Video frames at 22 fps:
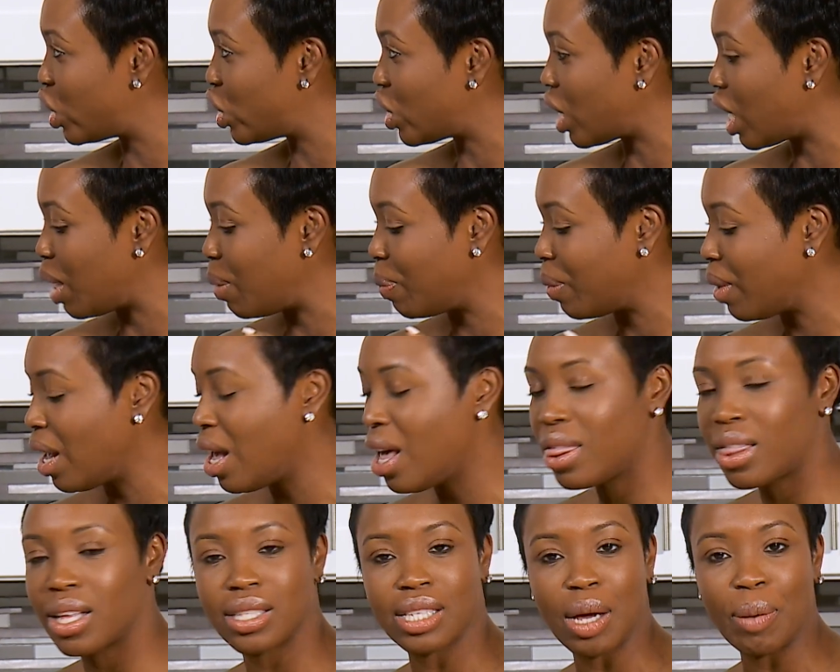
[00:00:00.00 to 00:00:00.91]
shape.
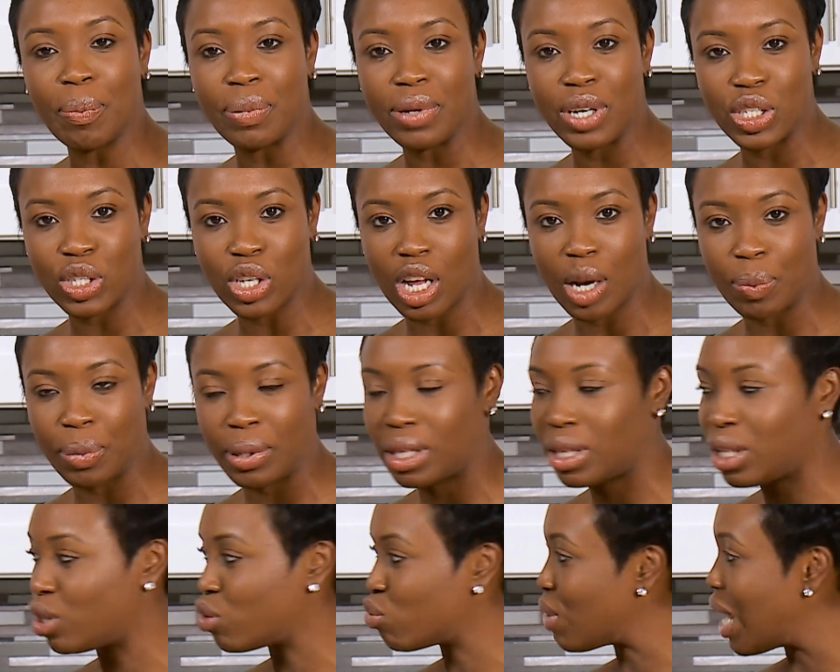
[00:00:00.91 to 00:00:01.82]
Right. The dumpling is going to be a
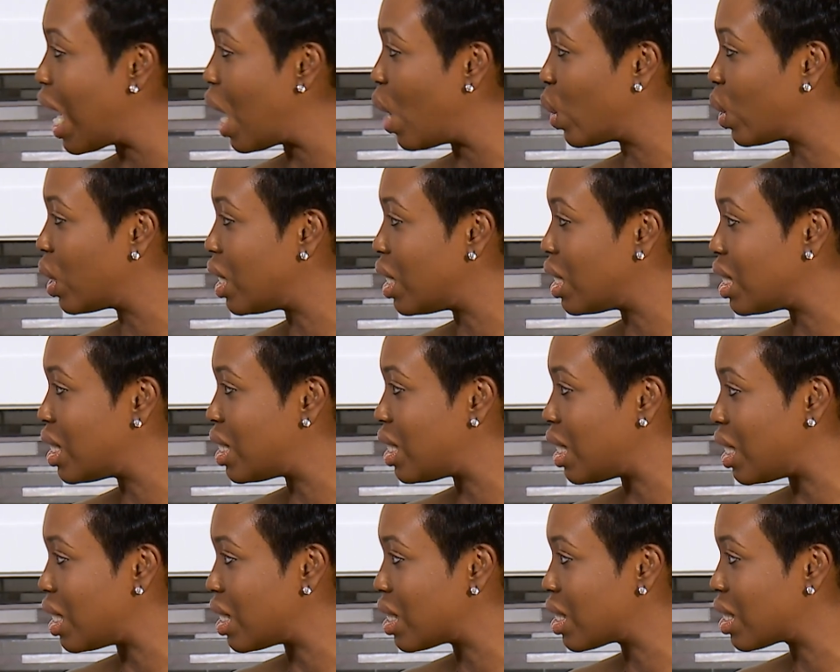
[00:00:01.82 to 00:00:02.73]
little nice round, little round.
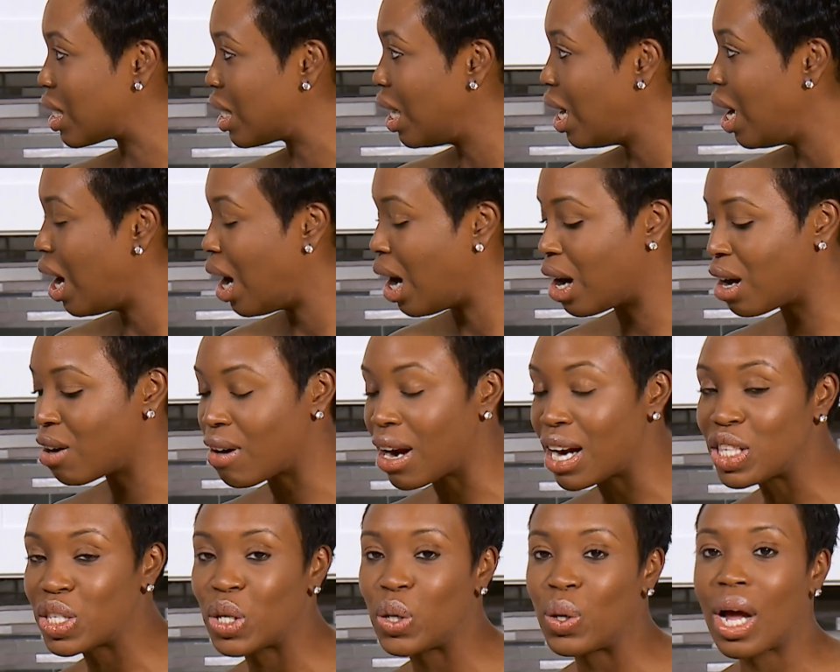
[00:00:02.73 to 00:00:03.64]
disc. All
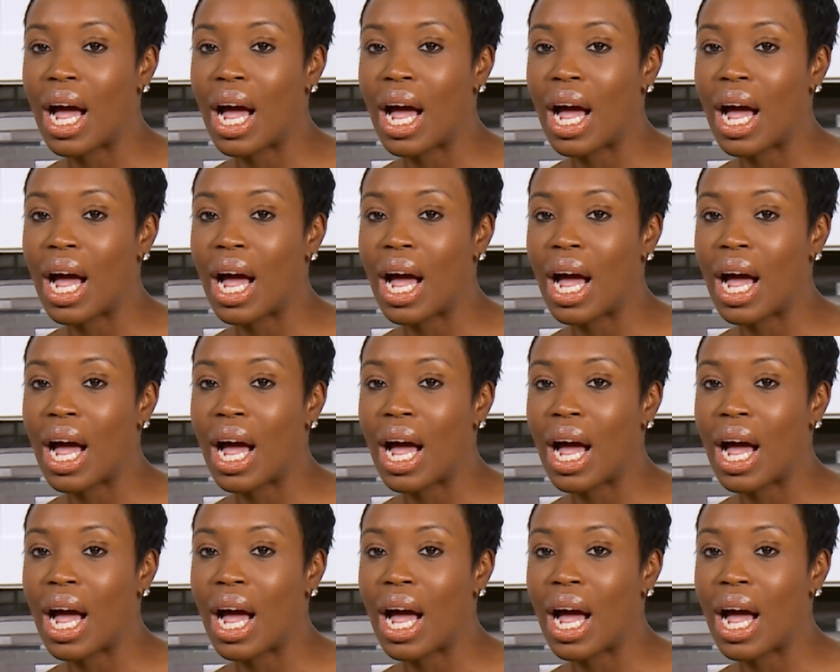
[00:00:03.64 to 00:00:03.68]
right, so you